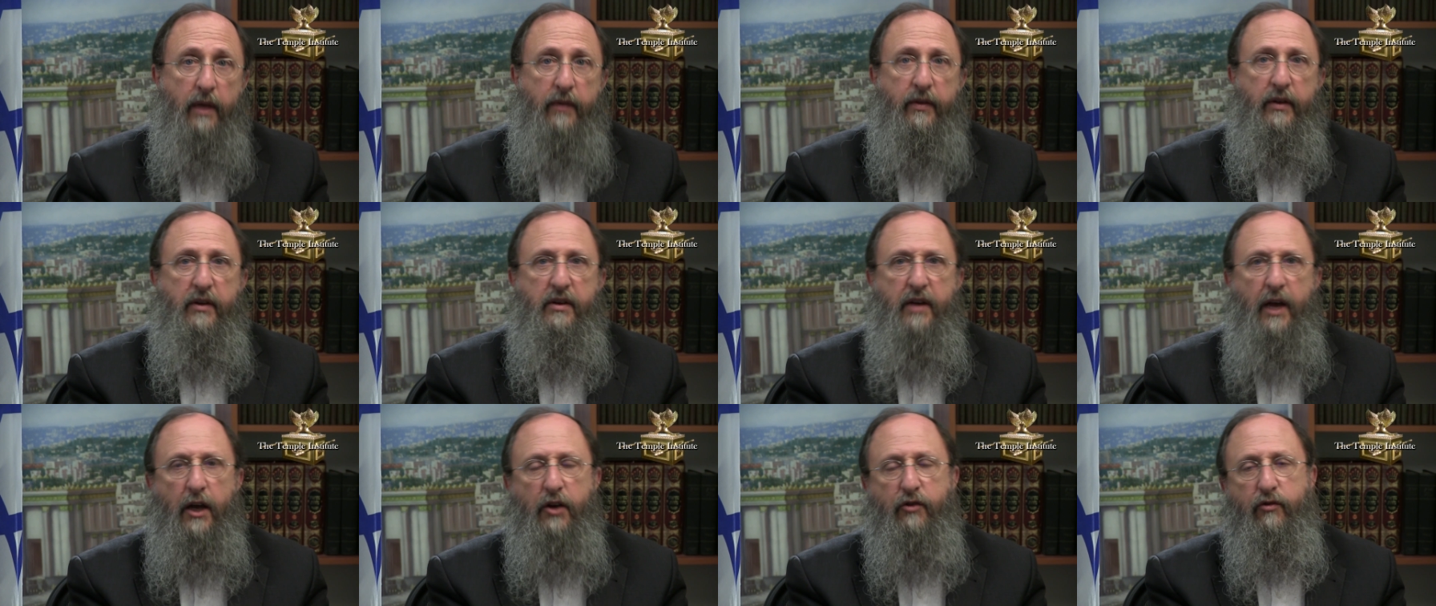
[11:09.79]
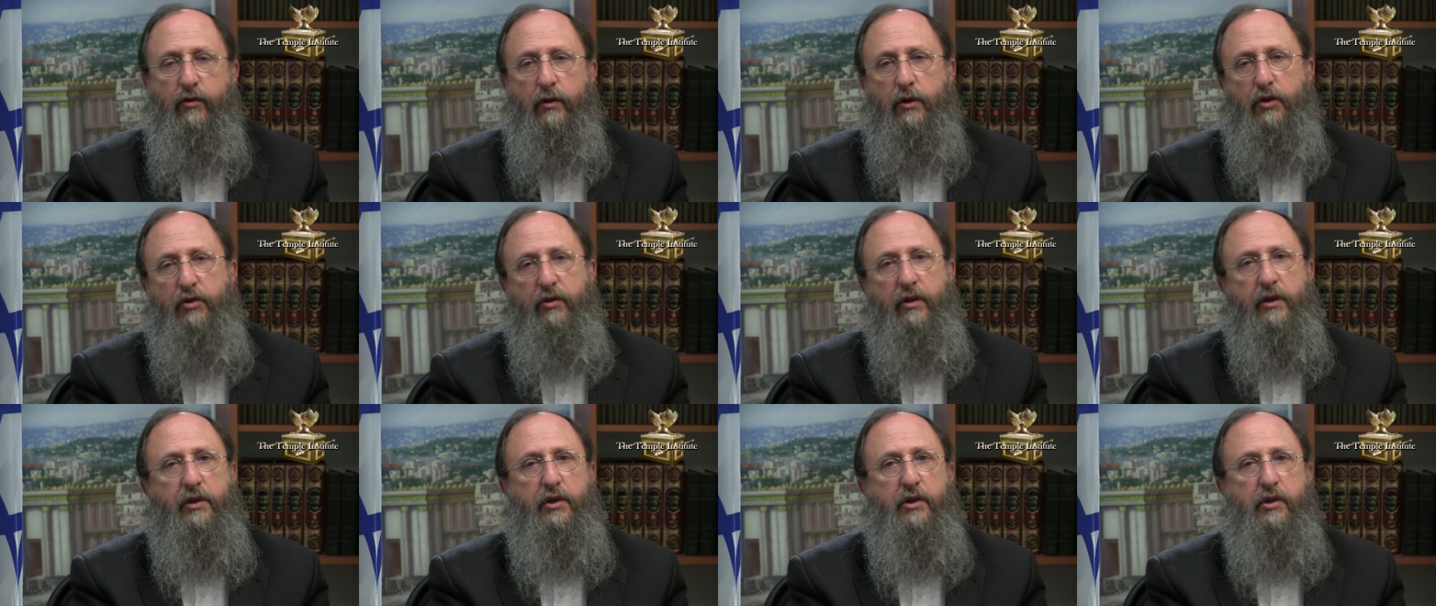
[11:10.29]
the natural
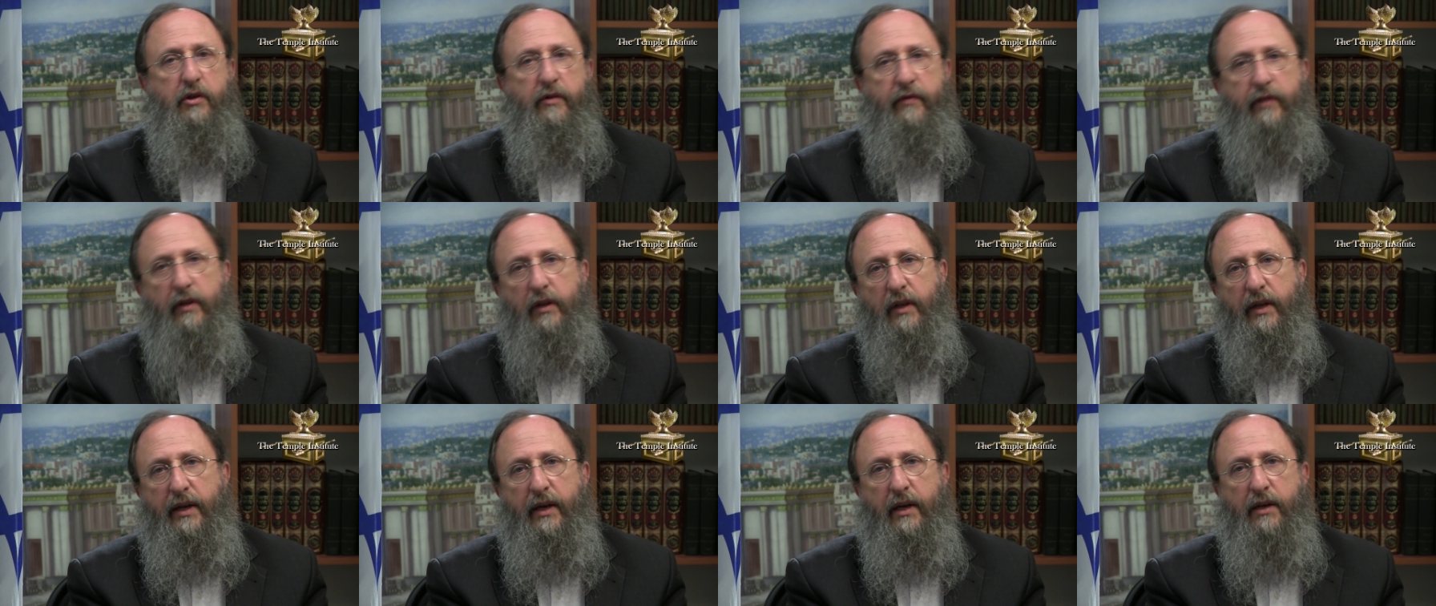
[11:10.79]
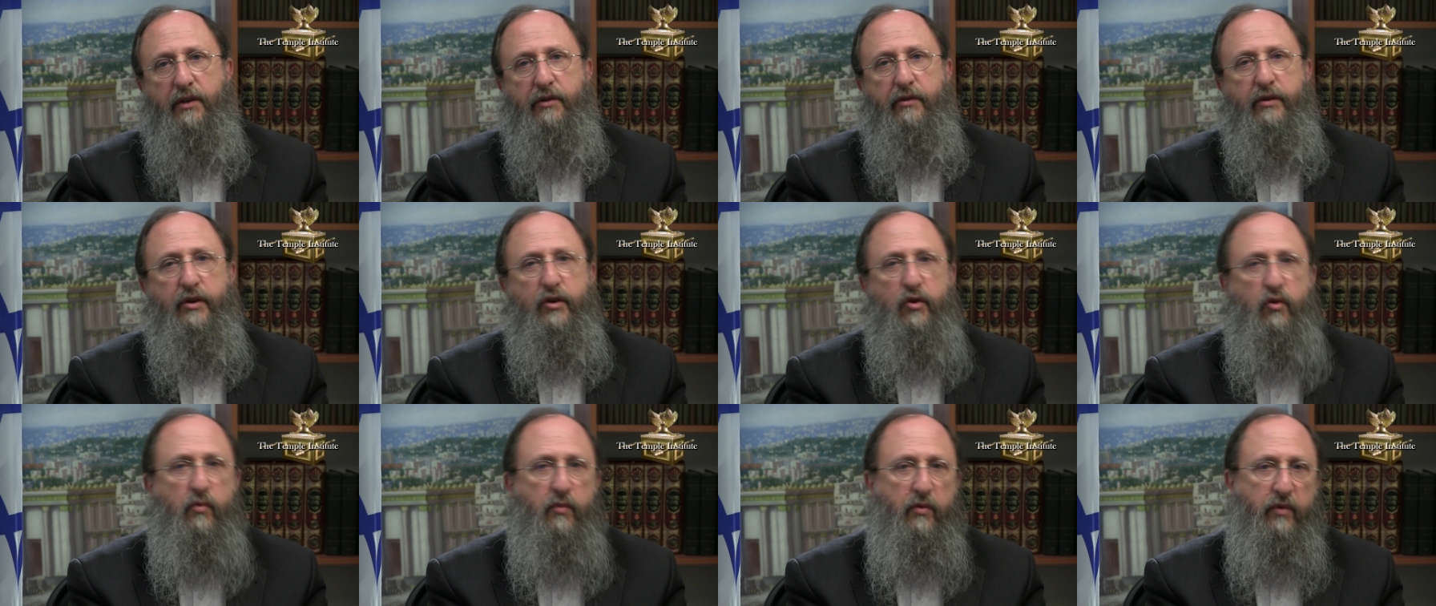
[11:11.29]
treasures of the land are
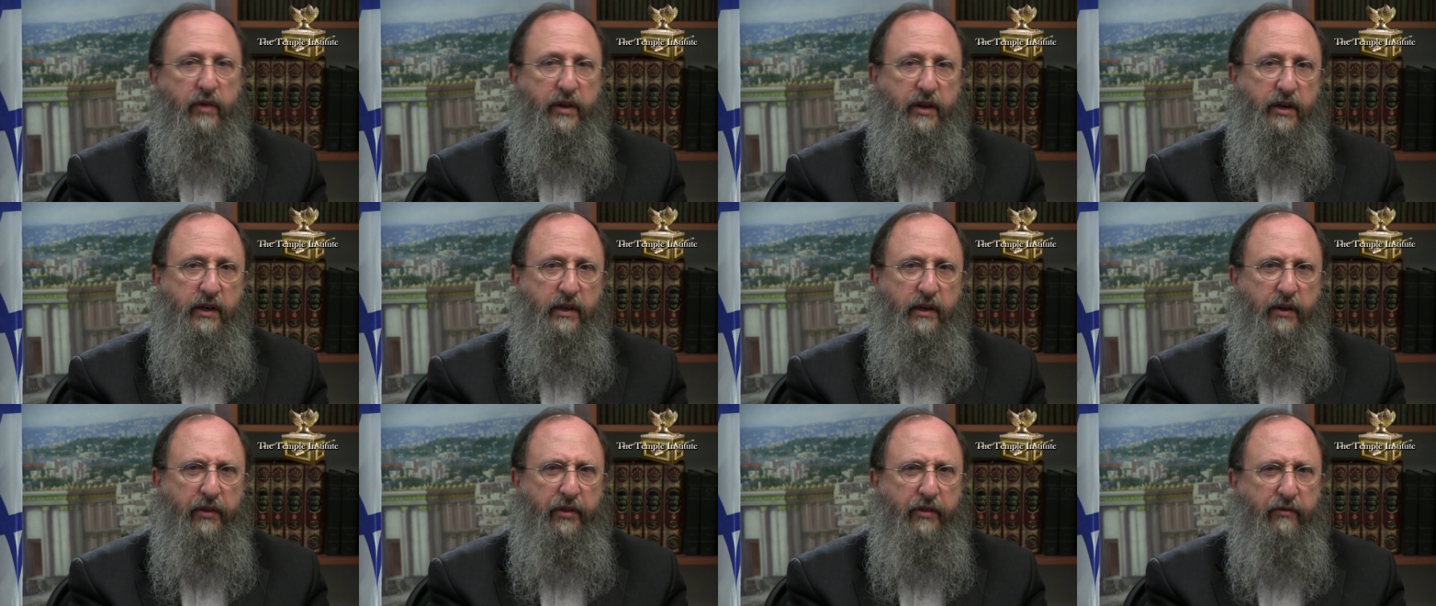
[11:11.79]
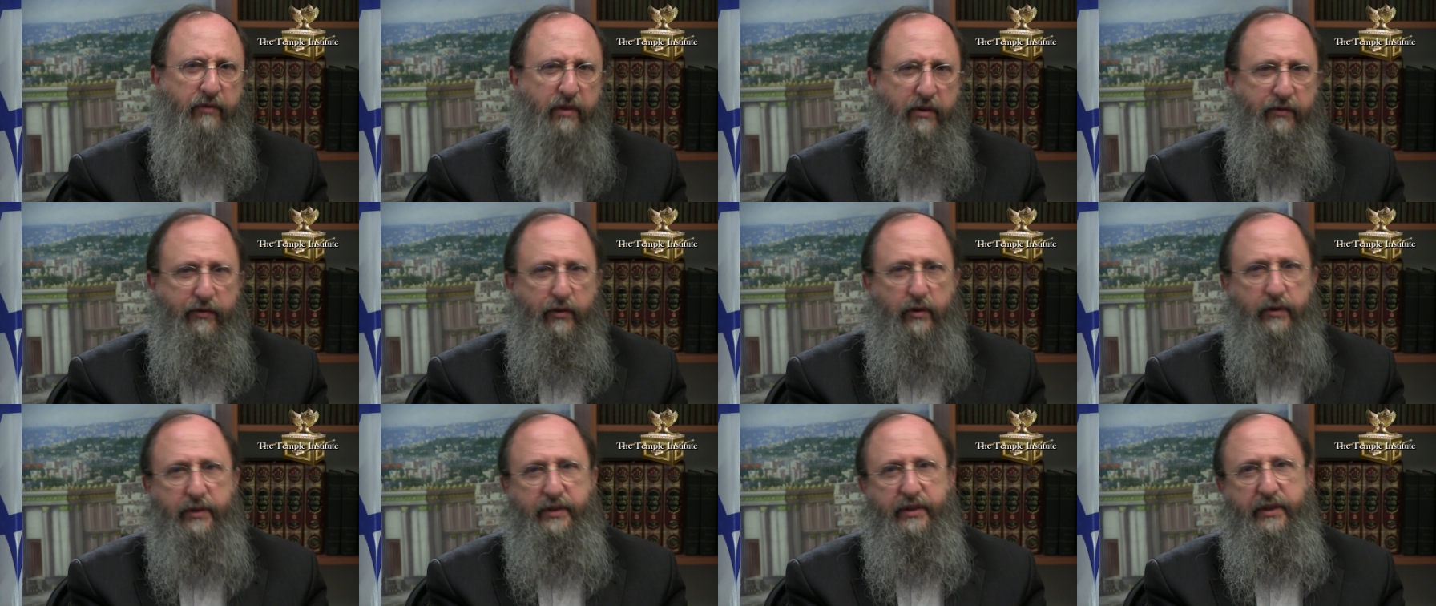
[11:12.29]
enumerated in three
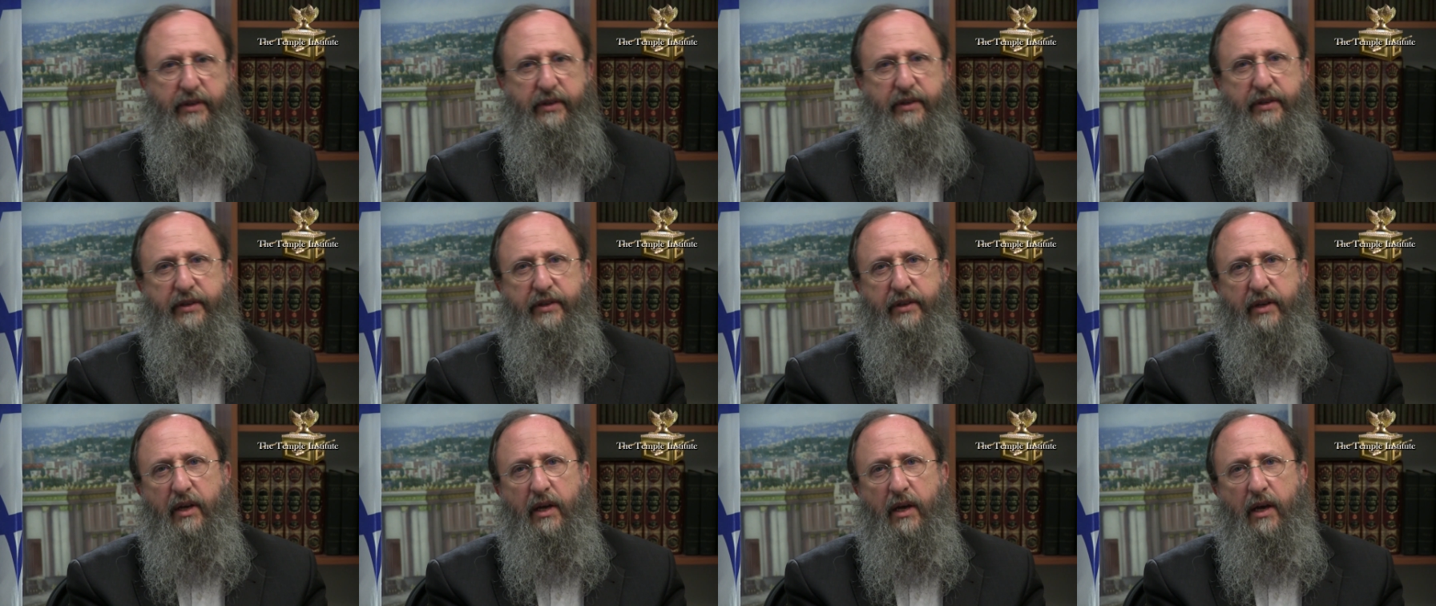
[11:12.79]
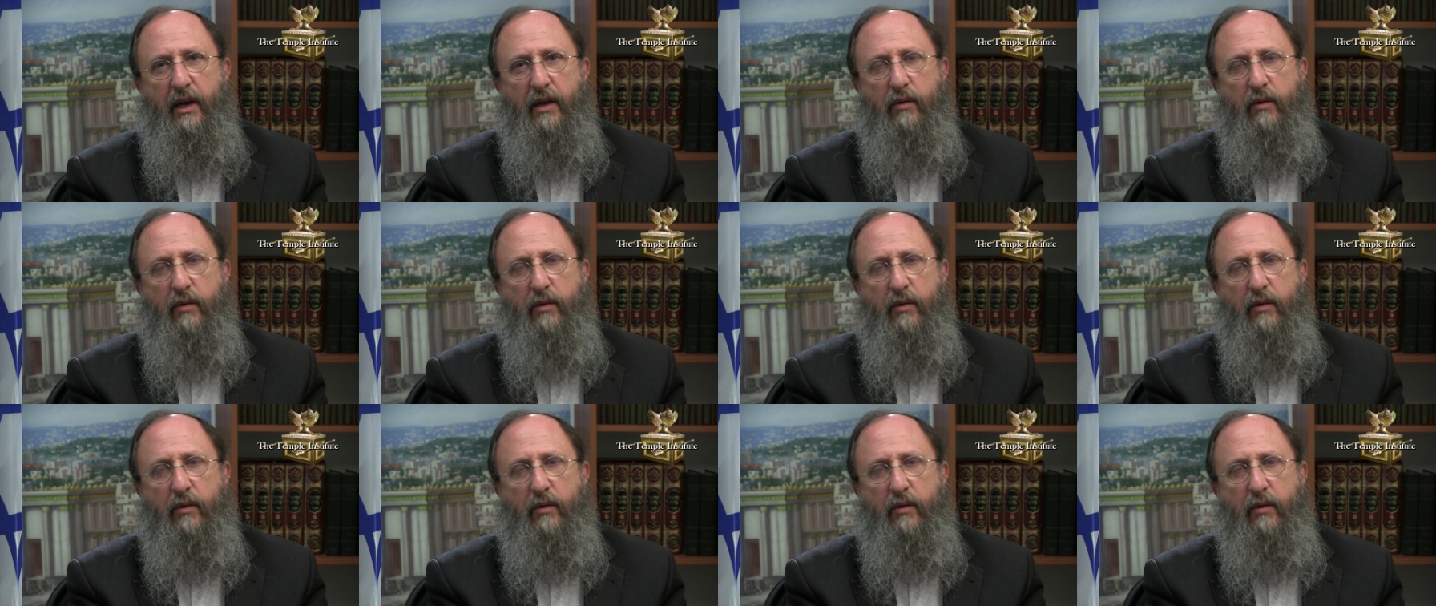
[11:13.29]
verses